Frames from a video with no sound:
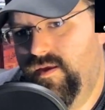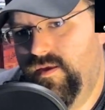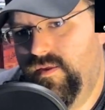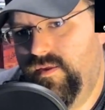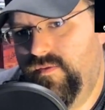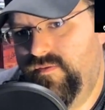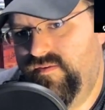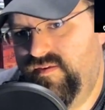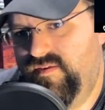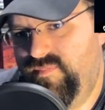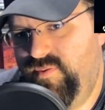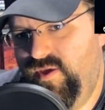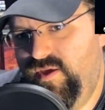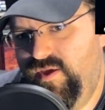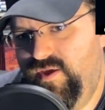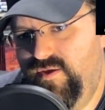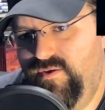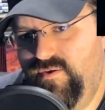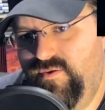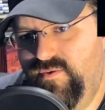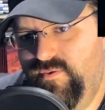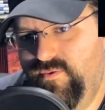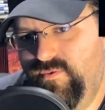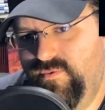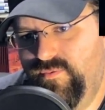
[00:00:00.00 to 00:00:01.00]

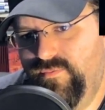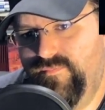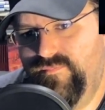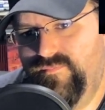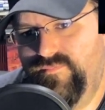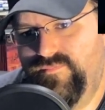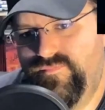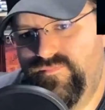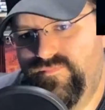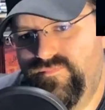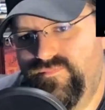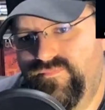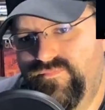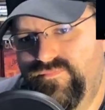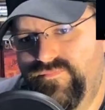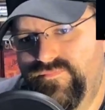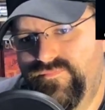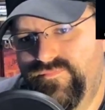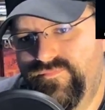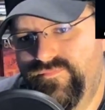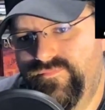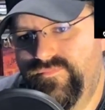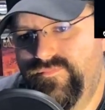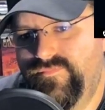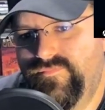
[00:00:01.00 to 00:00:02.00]
CPU,
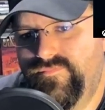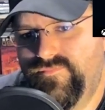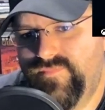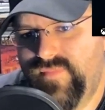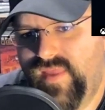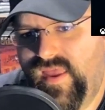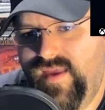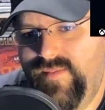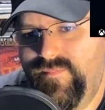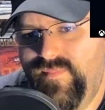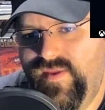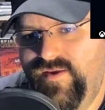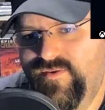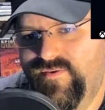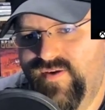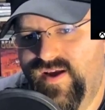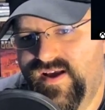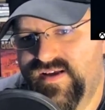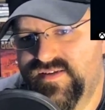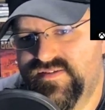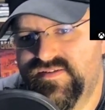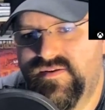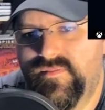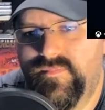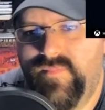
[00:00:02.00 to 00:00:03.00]
AMD
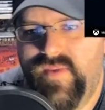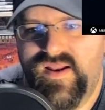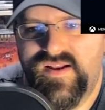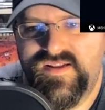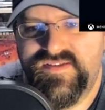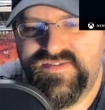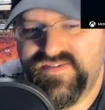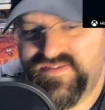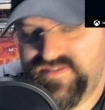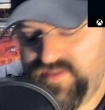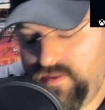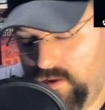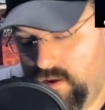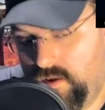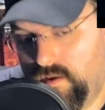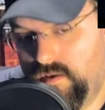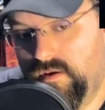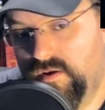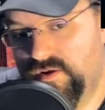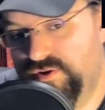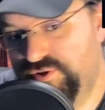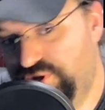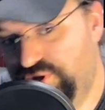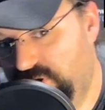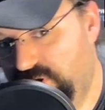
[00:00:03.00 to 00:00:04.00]
Ryzen Embedded
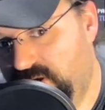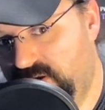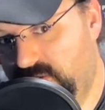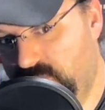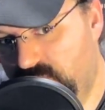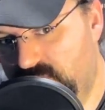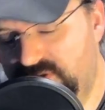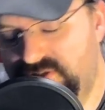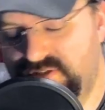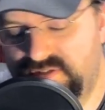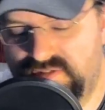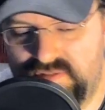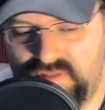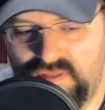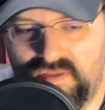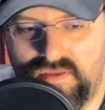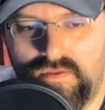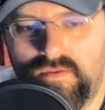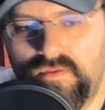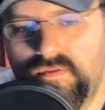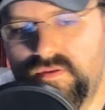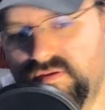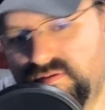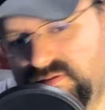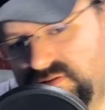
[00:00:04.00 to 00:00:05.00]
1600G, which is
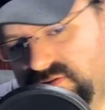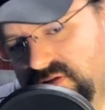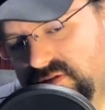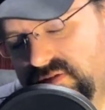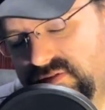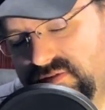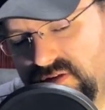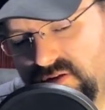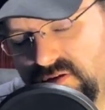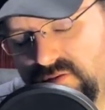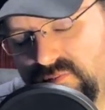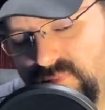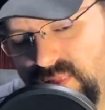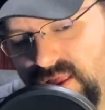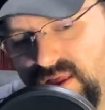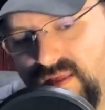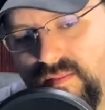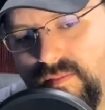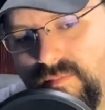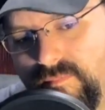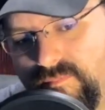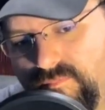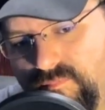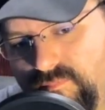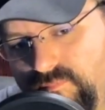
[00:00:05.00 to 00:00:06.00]
the system
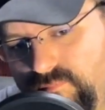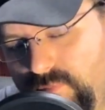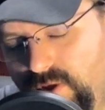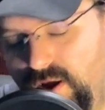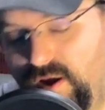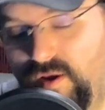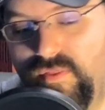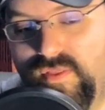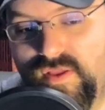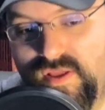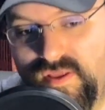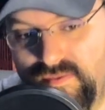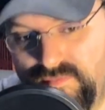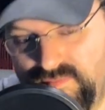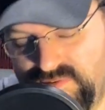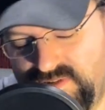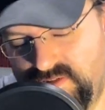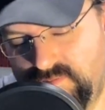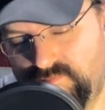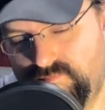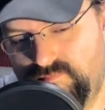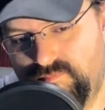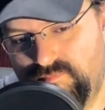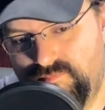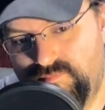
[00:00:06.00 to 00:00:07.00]
that, or the
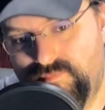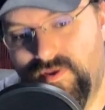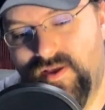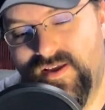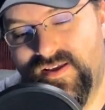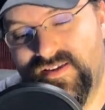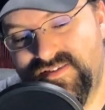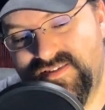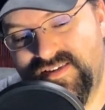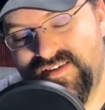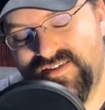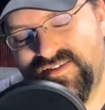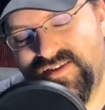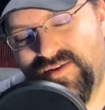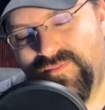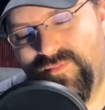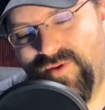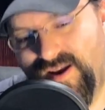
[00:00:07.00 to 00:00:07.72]
system